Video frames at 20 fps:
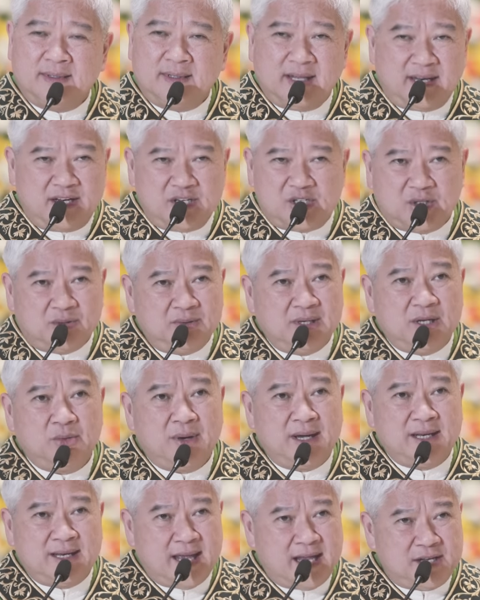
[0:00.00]
There is only
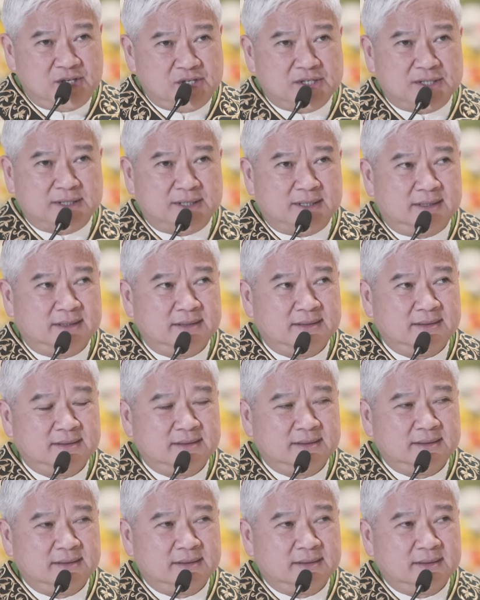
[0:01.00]
one answer:
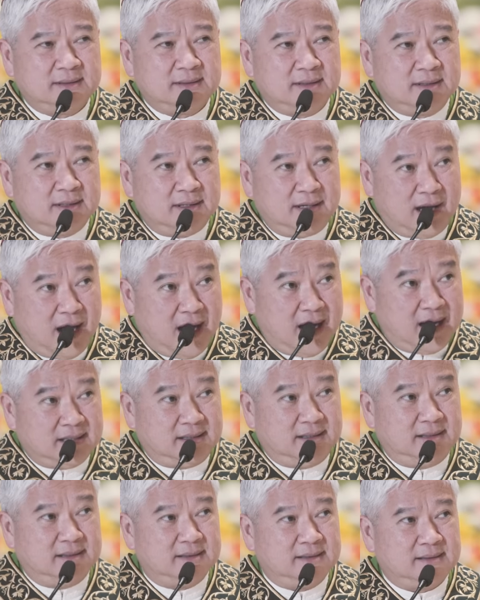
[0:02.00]

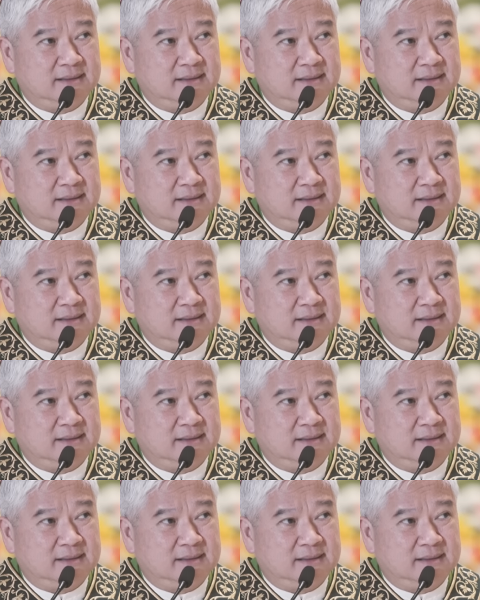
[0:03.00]
God.